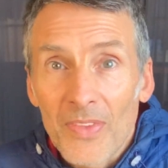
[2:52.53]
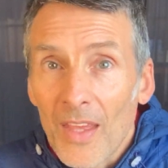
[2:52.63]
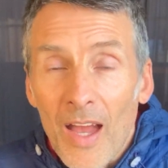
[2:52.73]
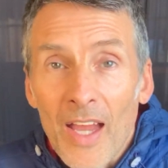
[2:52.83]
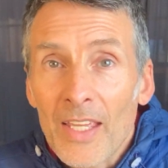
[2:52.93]

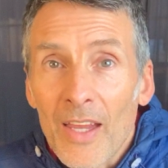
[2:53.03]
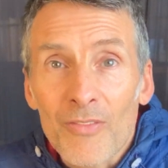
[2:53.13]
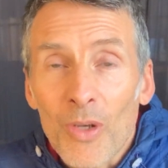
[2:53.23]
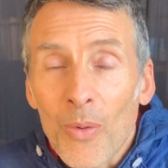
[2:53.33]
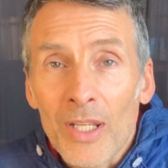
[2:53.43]
I have
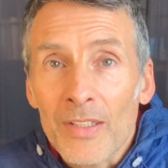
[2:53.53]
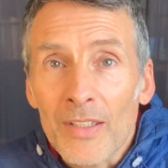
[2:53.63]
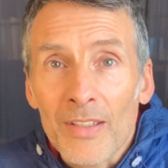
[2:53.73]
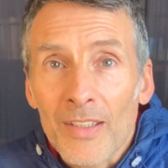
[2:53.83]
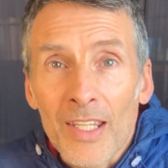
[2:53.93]
no
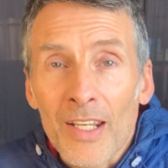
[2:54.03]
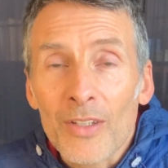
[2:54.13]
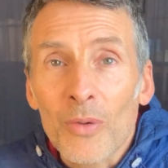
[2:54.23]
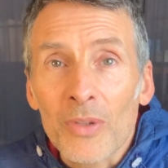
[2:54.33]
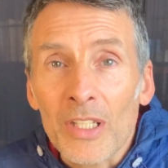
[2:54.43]
idea, and I
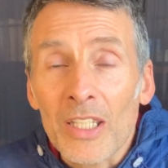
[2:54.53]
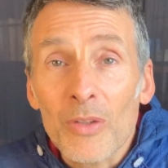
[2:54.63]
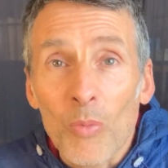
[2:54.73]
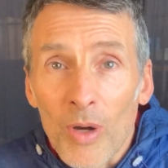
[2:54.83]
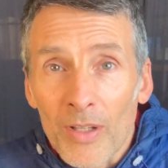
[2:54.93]
don't
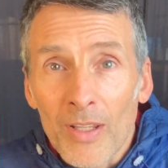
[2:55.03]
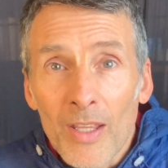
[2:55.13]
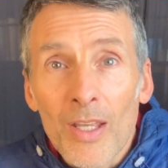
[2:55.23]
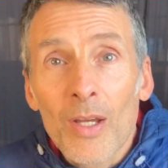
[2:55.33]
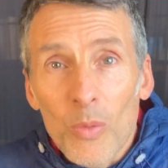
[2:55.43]
need one.
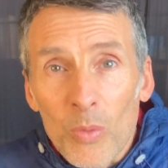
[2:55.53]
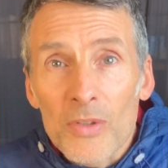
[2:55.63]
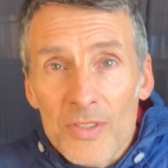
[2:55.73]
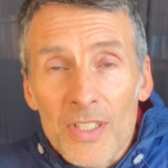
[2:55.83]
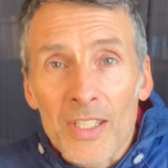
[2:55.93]
We'll
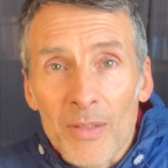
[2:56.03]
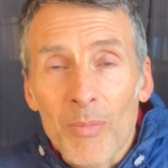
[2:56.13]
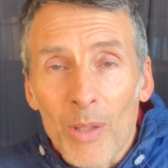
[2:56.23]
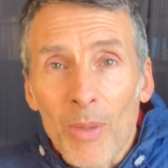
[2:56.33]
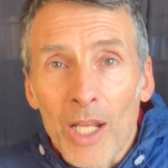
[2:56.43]
see.
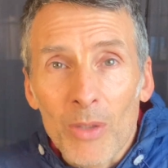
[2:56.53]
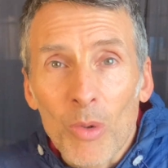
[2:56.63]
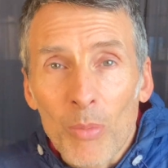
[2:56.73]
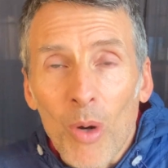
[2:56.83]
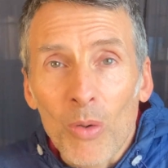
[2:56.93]
My body
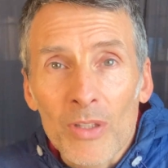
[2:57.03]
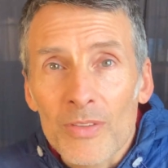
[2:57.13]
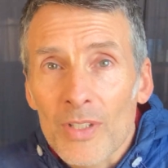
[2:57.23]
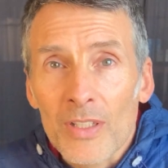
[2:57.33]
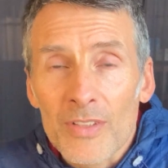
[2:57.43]
will poll
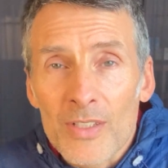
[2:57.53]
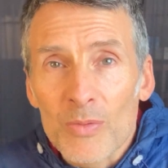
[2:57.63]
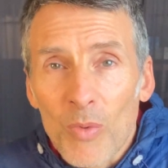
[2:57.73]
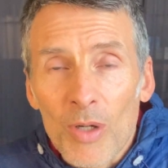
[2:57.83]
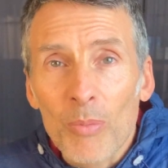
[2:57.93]
until it
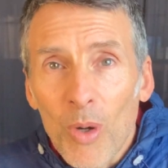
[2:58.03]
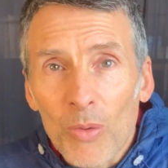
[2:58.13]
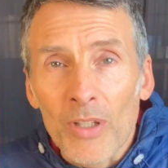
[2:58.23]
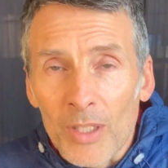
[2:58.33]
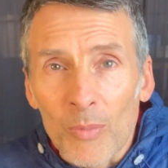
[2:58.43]
doesn't want to
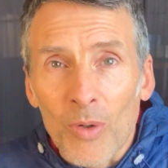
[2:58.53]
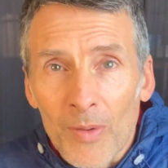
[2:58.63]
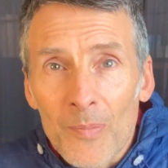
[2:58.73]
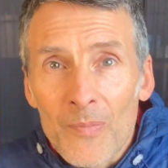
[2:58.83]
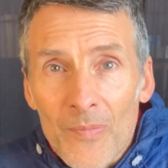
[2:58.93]
poll anymore.
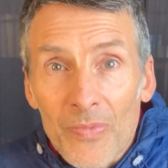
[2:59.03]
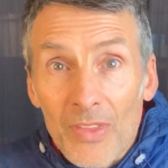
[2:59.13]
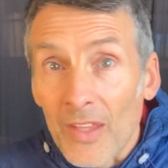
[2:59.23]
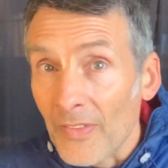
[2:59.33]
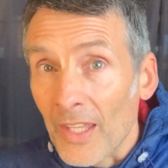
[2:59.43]

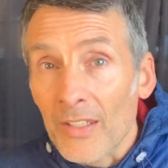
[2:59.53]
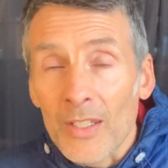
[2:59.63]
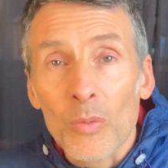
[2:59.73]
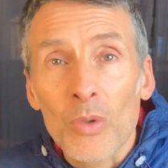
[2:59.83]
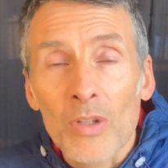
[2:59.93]
And then
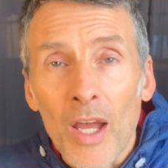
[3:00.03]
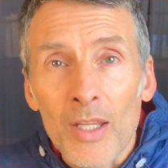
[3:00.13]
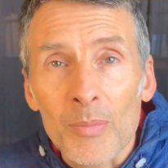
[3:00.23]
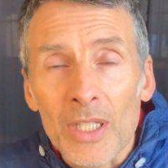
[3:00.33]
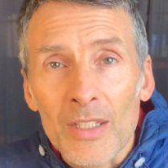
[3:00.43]
it will
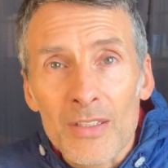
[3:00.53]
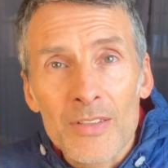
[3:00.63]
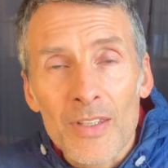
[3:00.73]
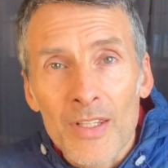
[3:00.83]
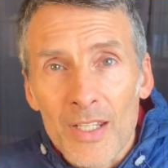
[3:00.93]
guide me
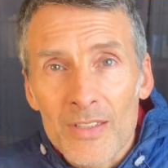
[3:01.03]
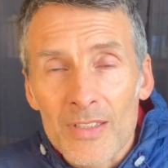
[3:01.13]
into the next